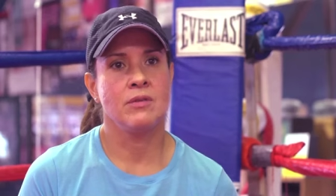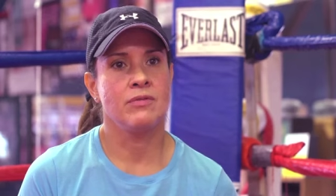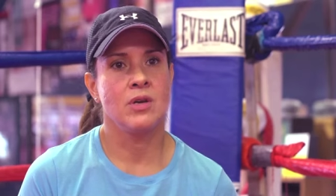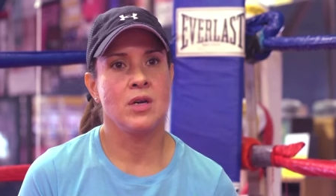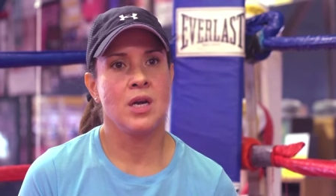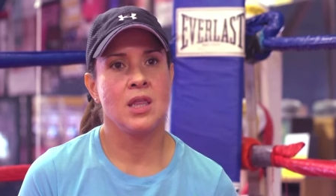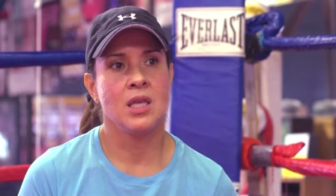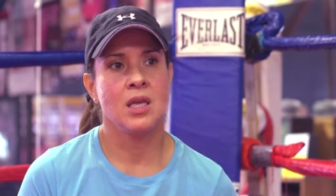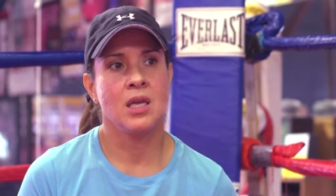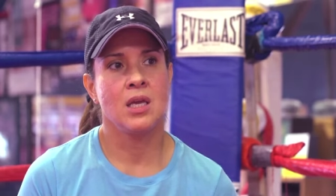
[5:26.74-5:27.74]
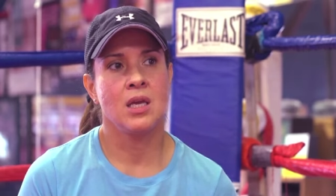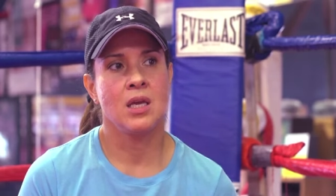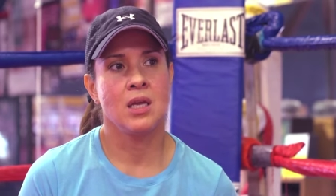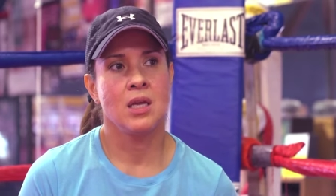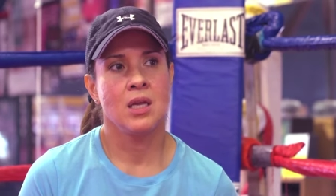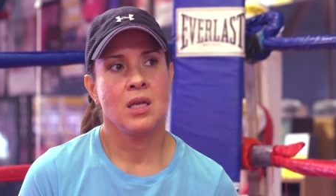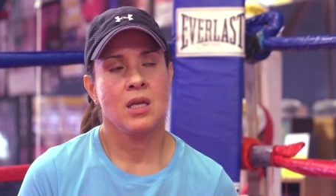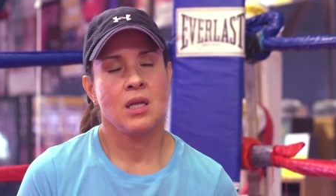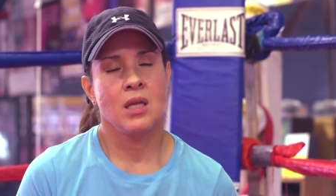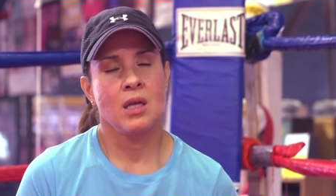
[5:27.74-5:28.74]
different. I think,
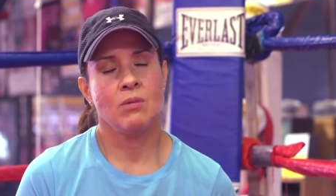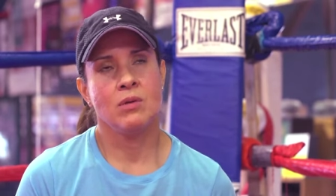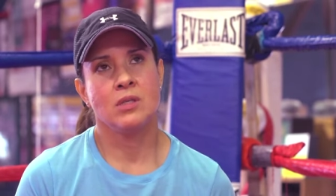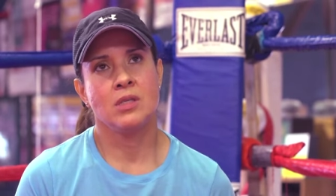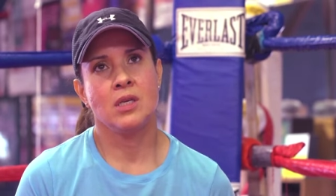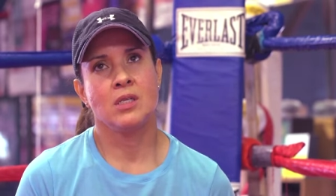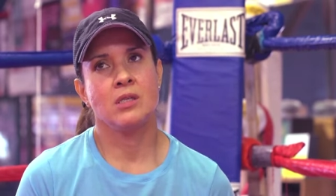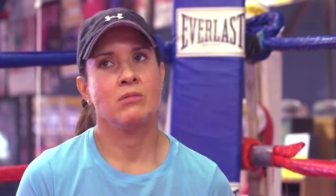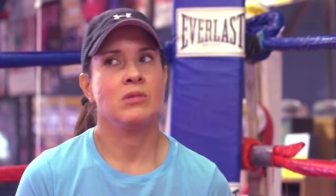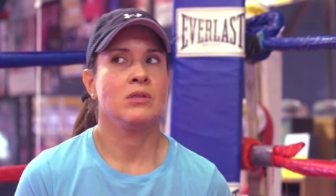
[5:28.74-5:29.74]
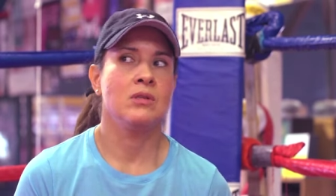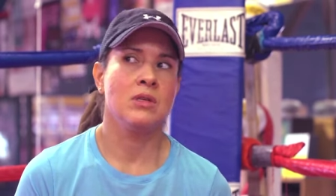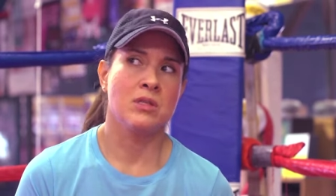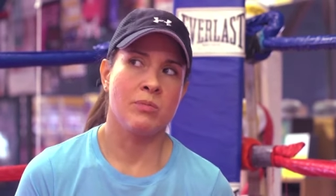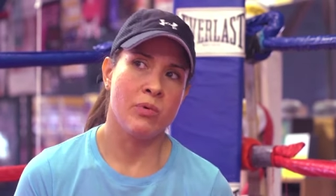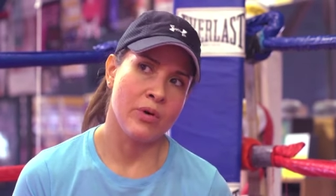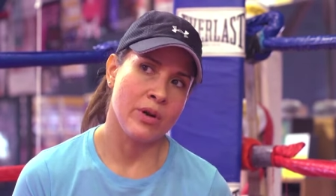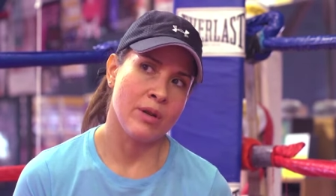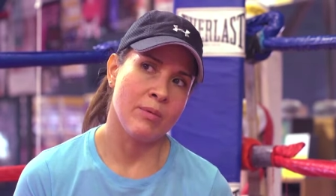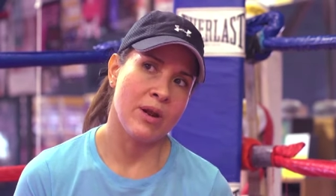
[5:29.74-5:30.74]
I wouldn't say she was
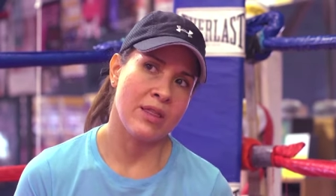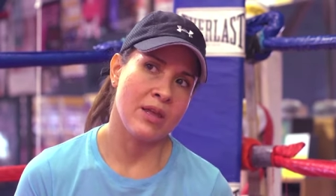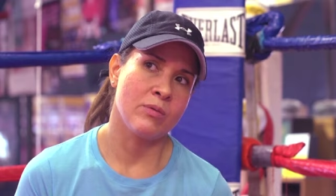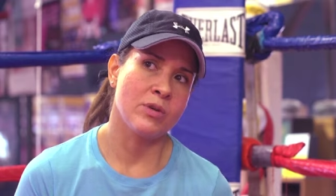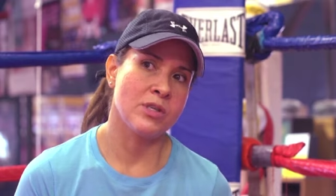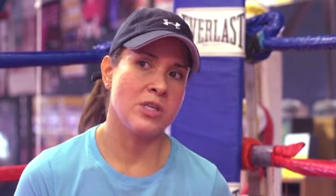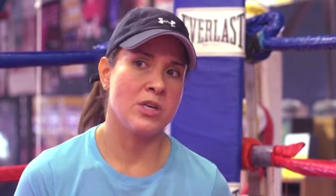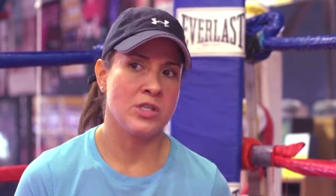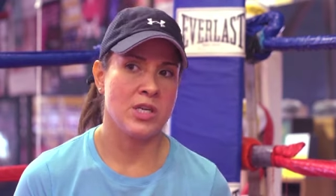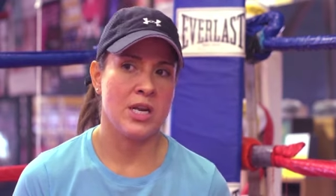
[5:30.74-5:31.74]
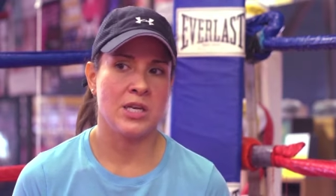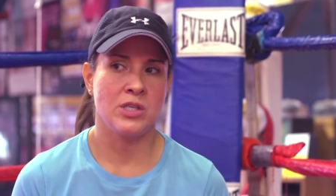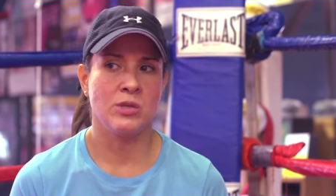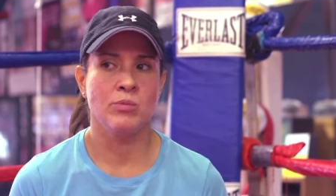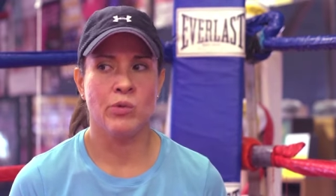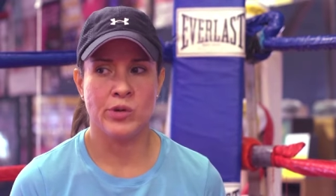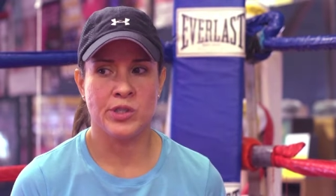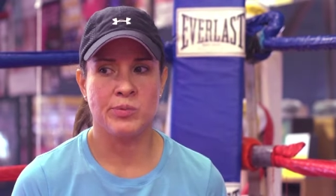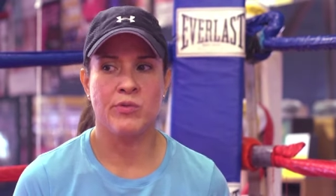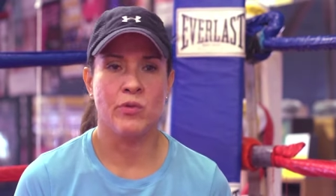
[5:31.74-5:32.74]
disappointed, but I think when, you know, she'd had two
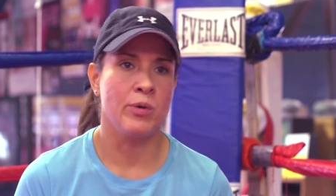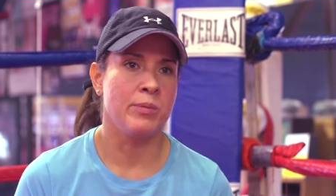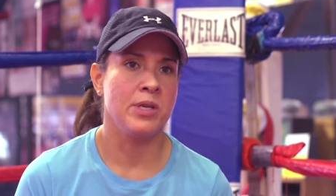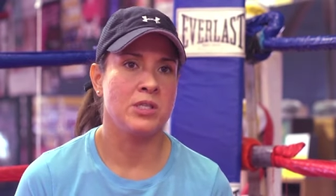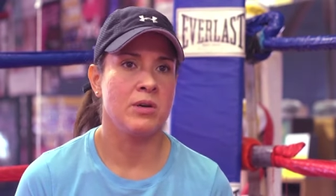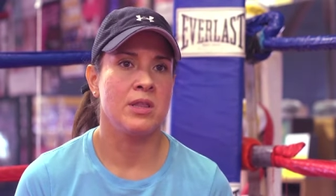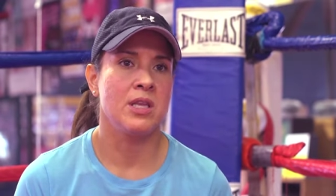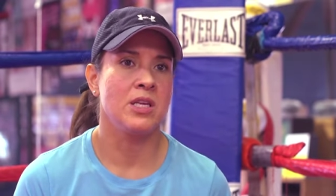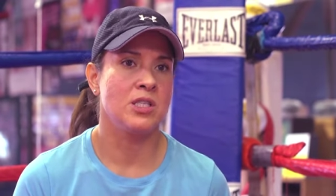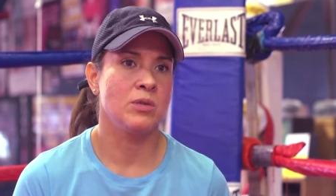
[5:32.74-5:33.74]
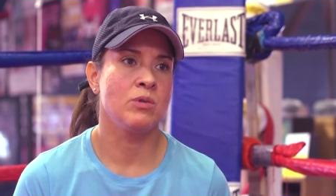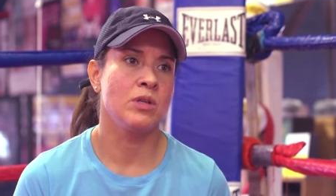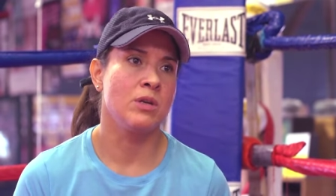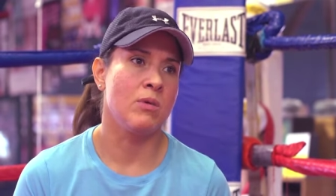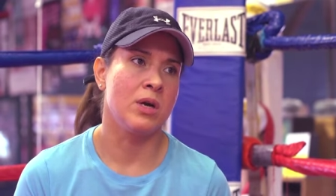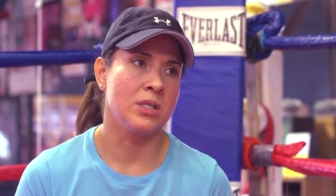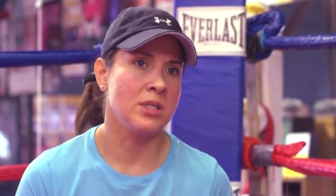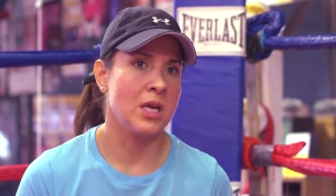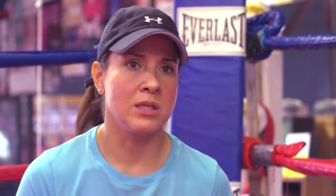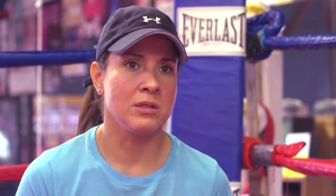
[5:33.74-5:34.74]
boys before me, so I think she really wanted
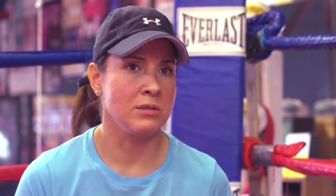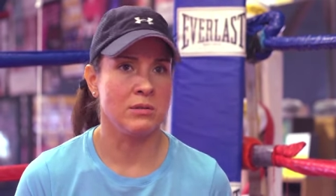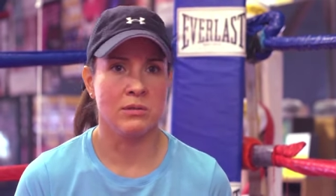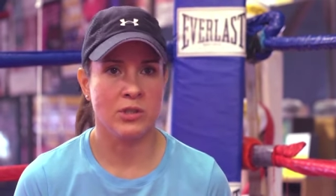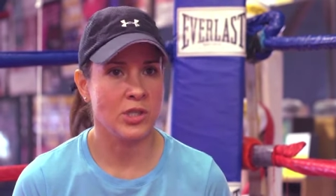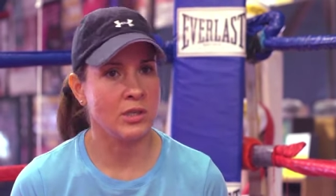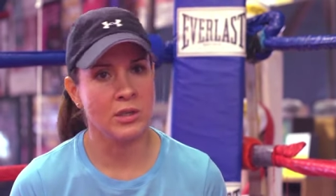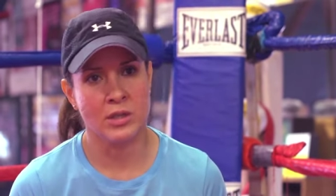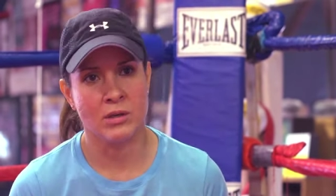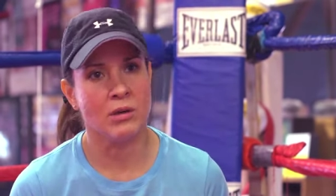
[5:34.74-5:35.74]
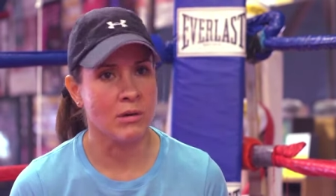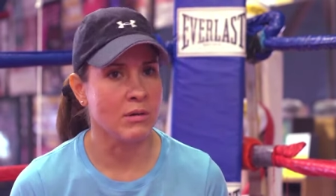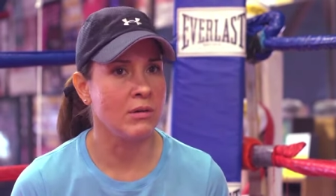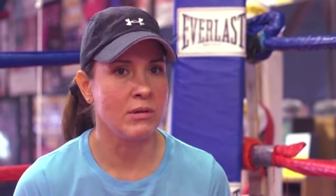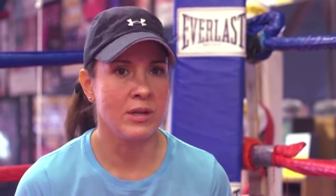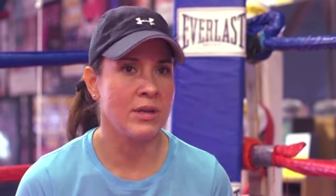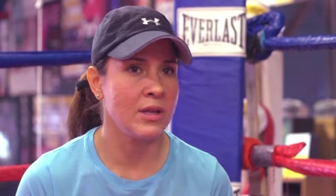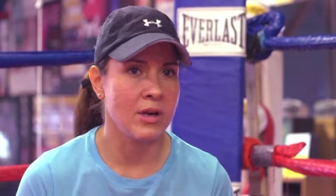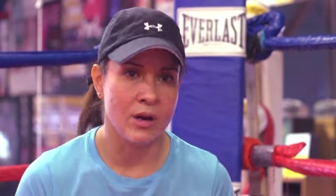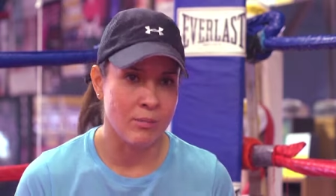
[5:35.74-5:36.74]
that little cheerleader girl, you know,
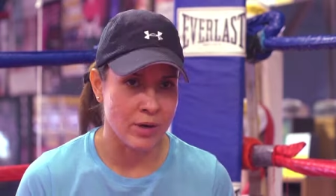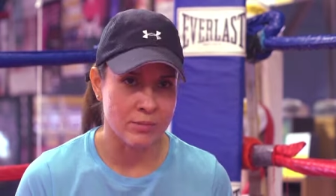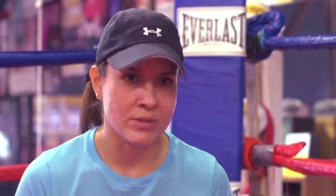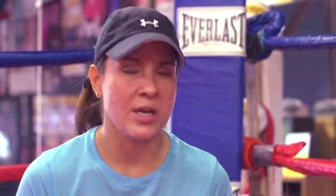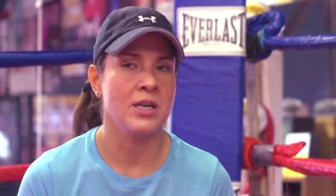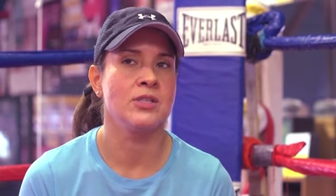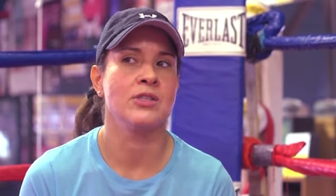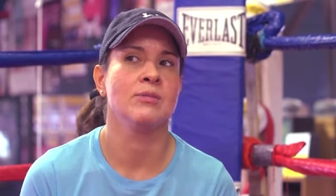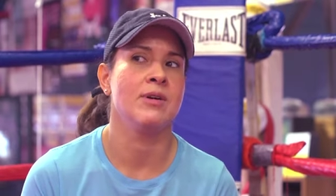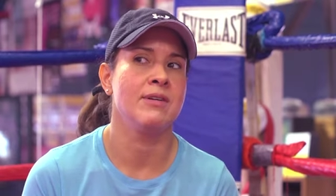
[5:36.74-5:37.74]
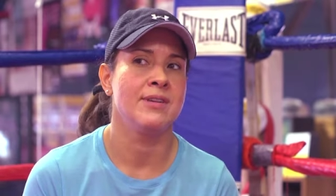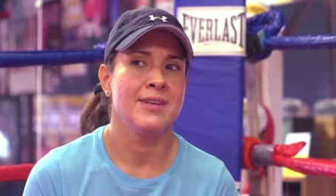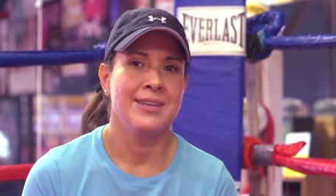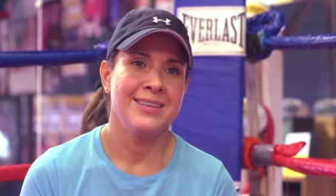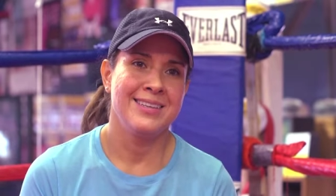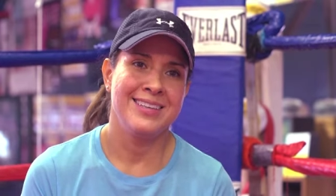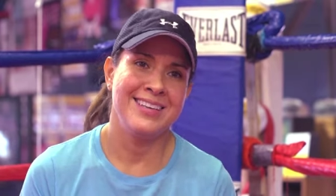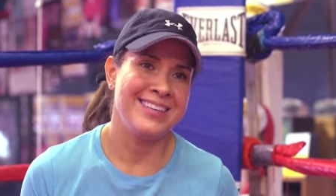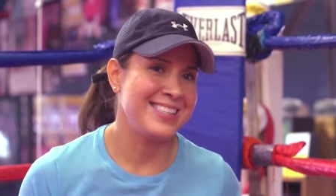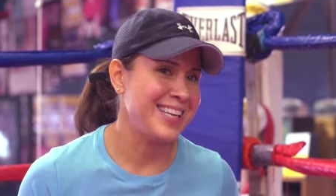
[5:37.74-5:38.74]
like all moms kind of dream of, and
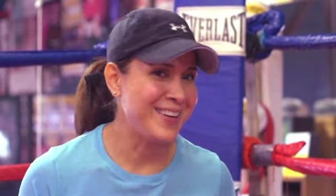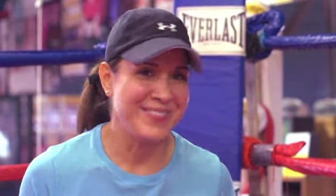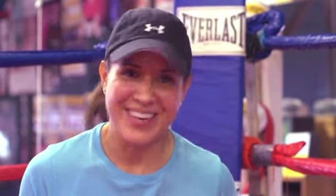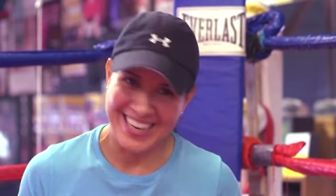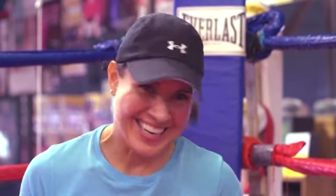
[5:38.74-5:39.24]
then she got me.